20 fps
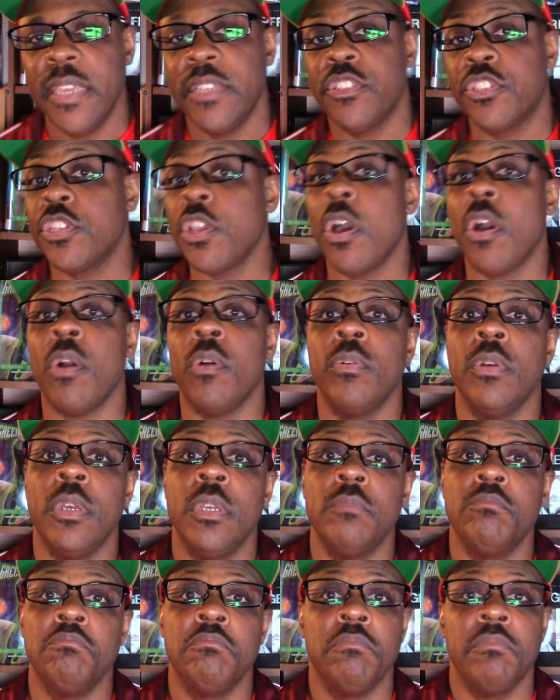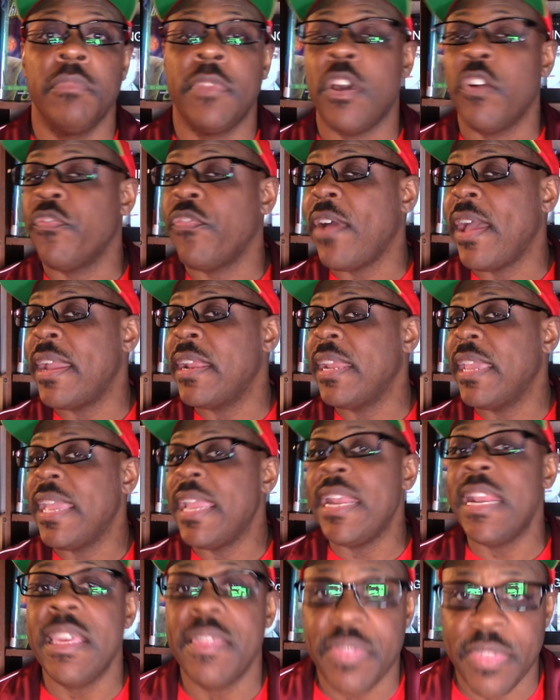So they'll find
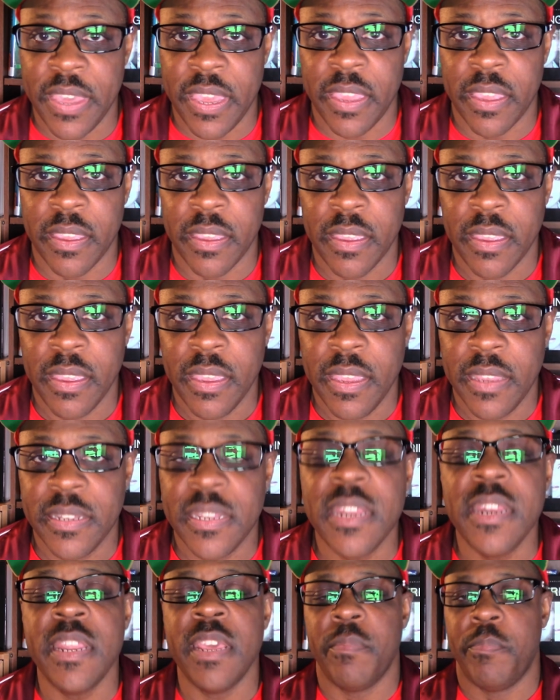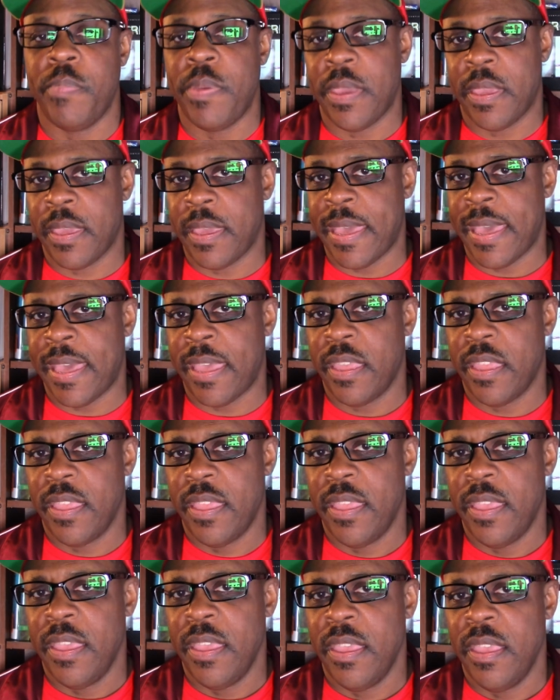anything to nitpick at.
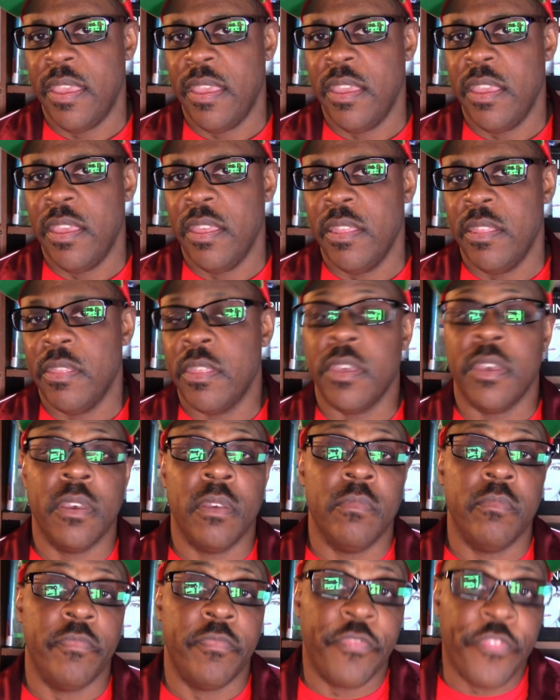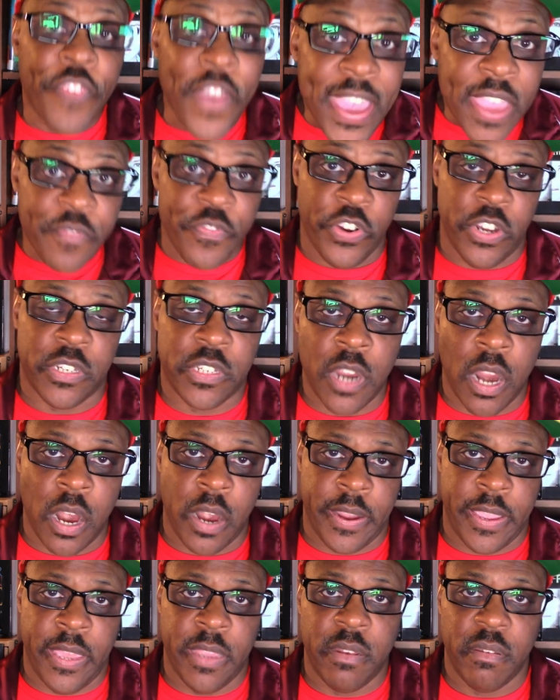The favorite
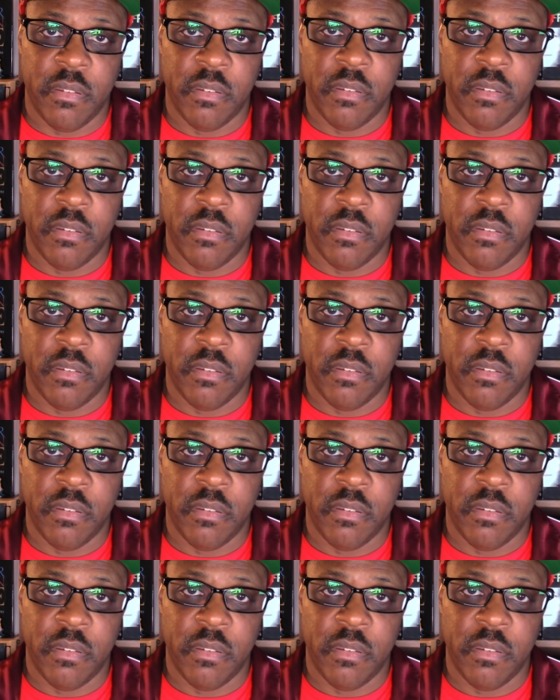target